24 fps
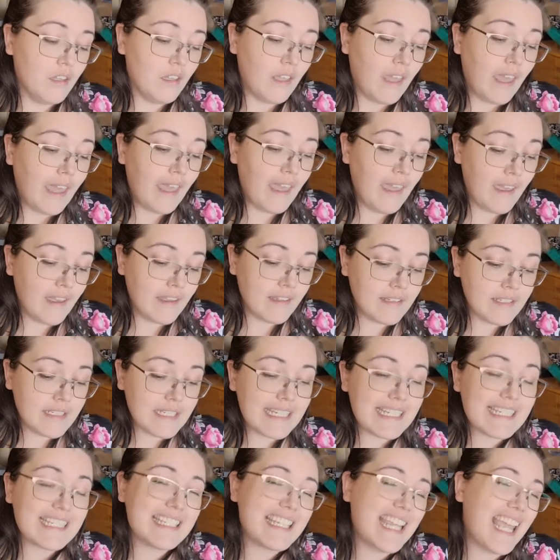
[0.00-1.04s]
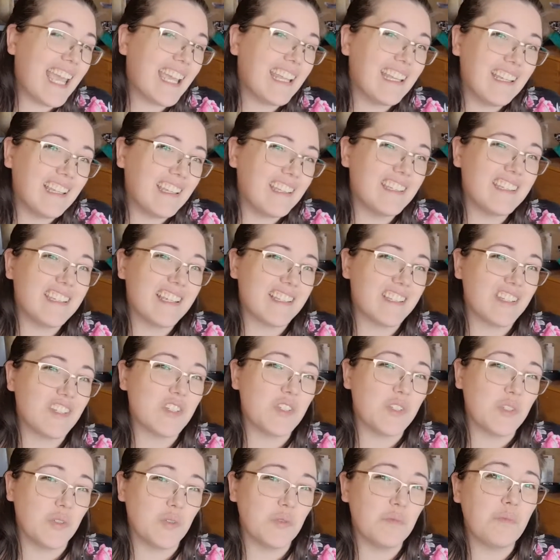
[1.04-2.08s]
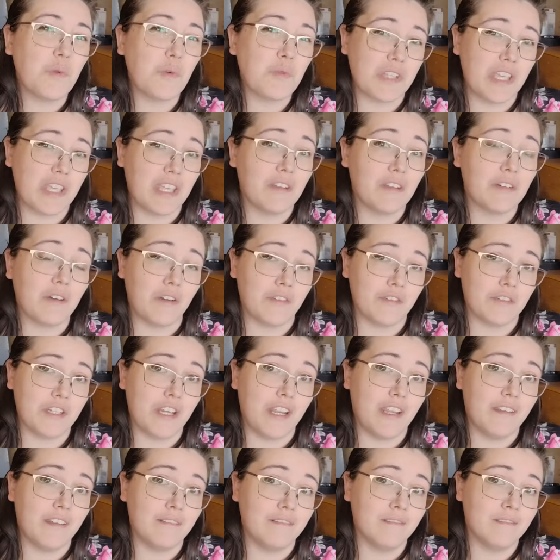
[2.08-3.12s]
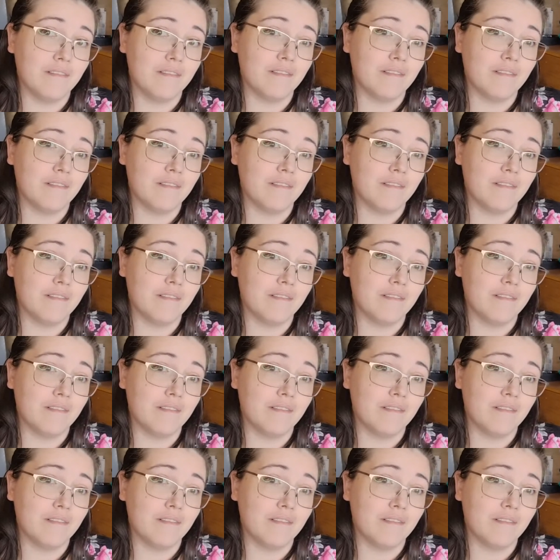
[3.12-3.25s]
And it technically doesn't do mosaic crochet.